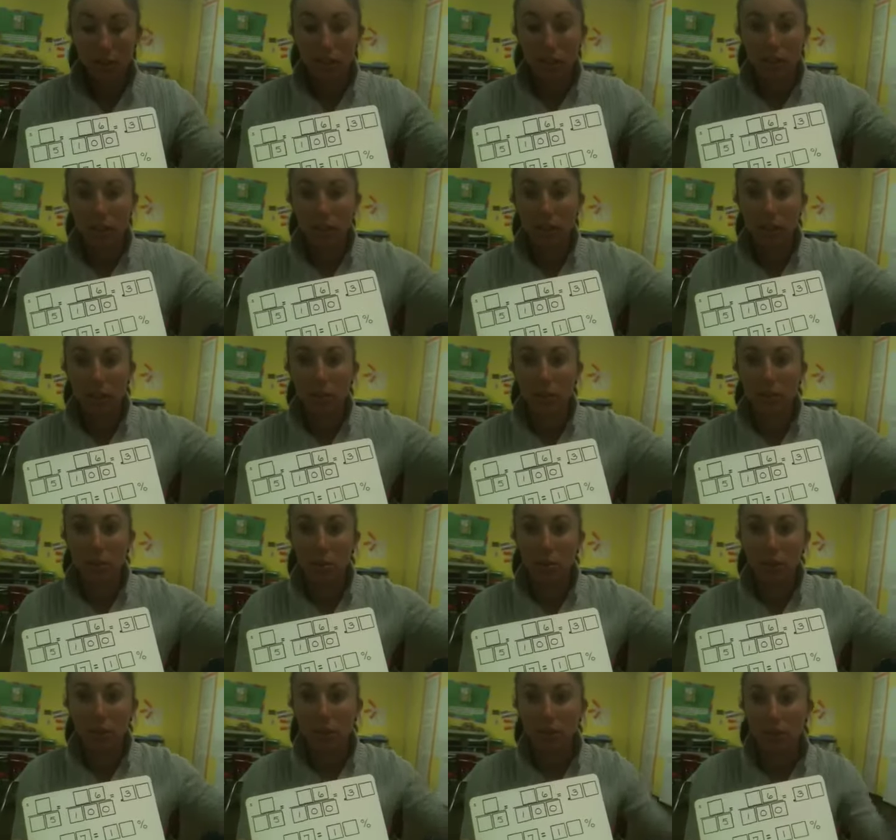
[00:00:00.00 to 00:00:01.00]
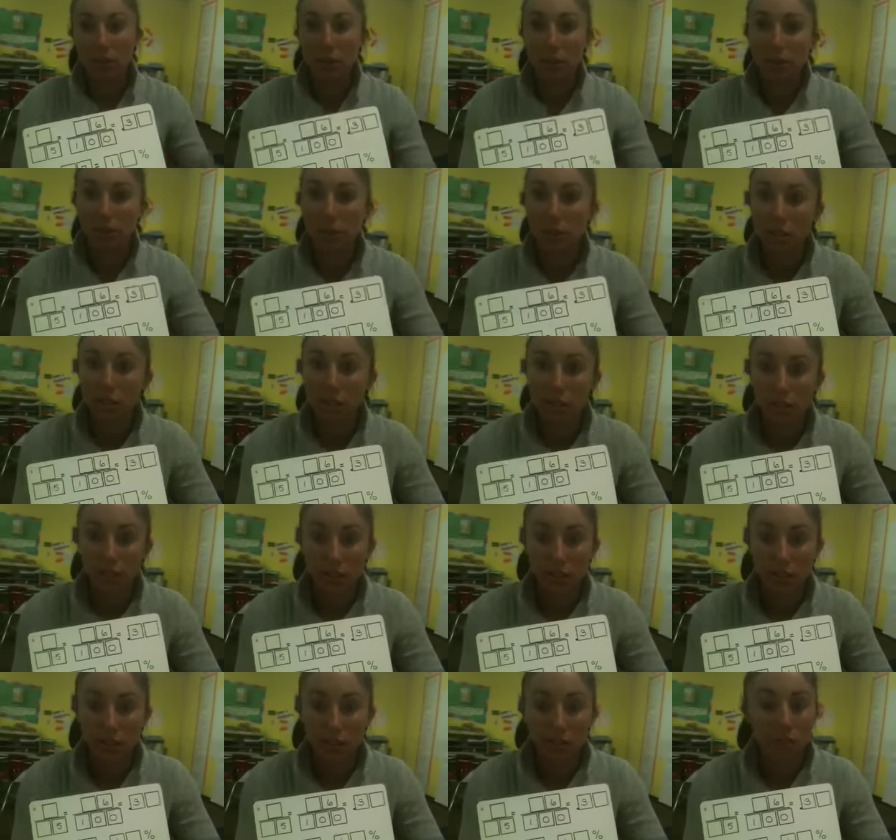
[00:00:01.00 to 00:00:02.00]
they go up in difficulty
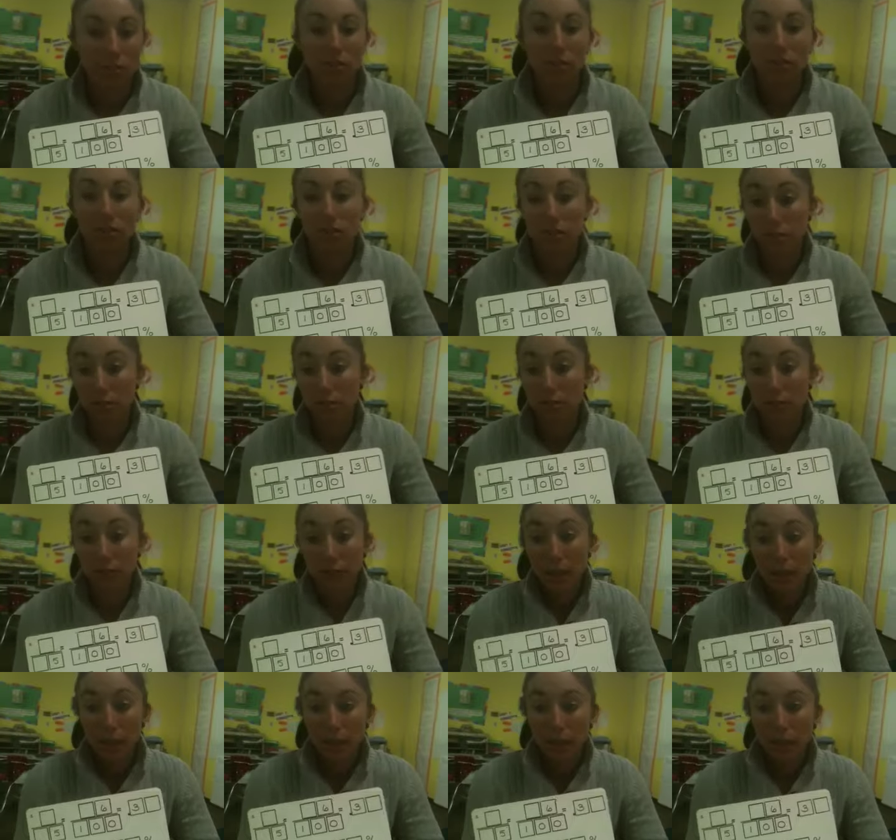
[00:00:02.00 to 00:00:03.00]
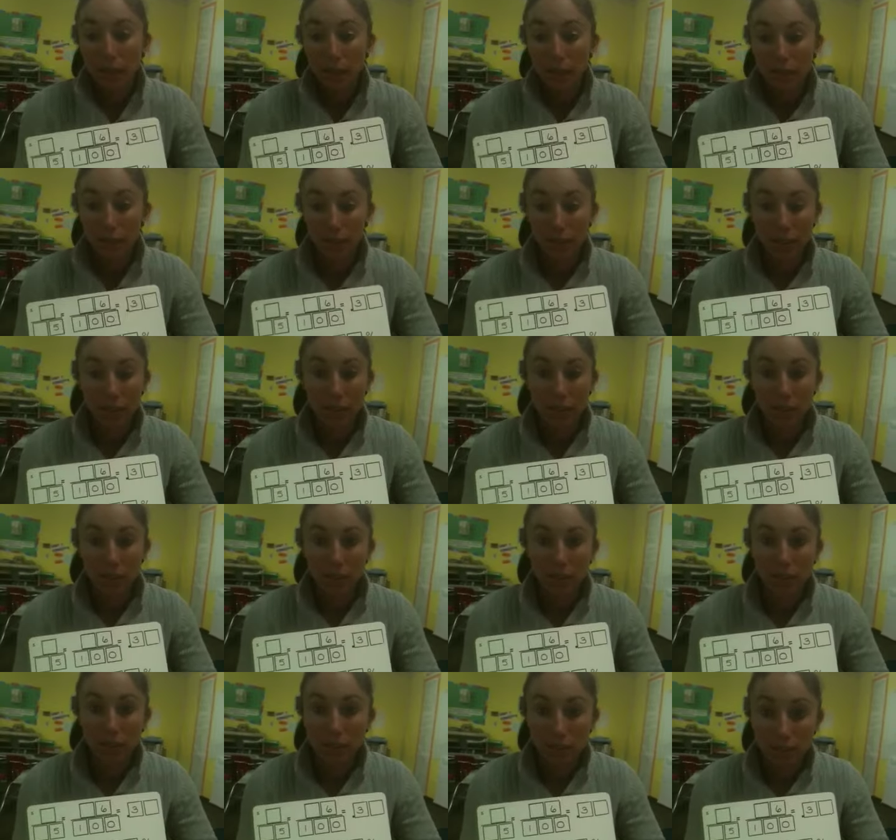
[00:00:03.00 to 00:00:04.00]
as the students are mastering
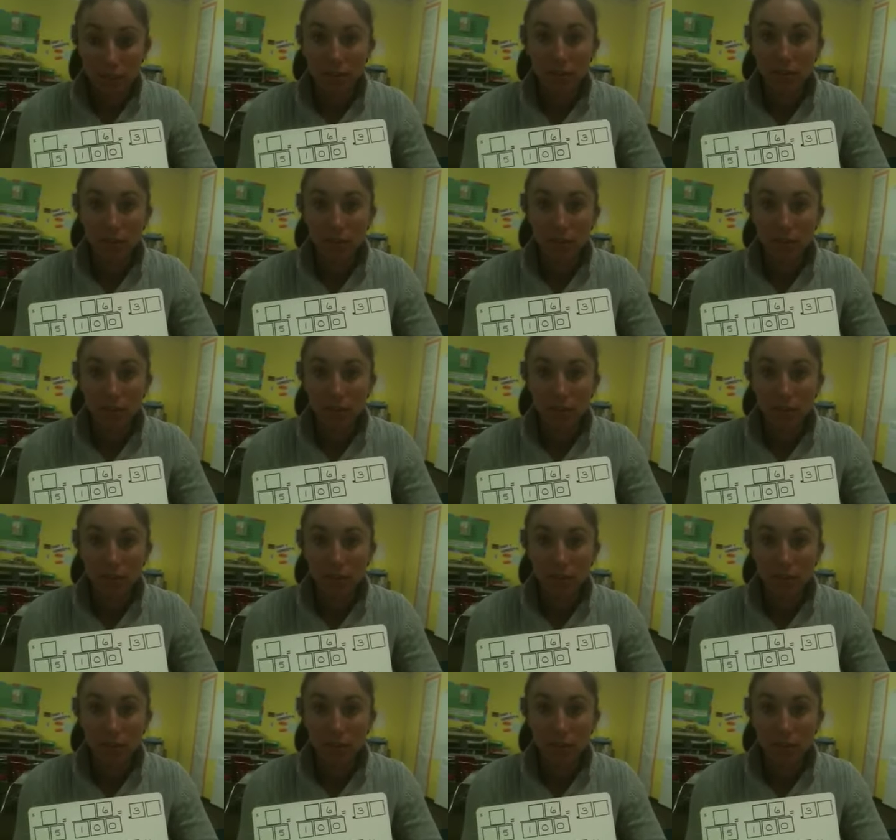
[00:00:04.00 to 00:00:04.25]
skills.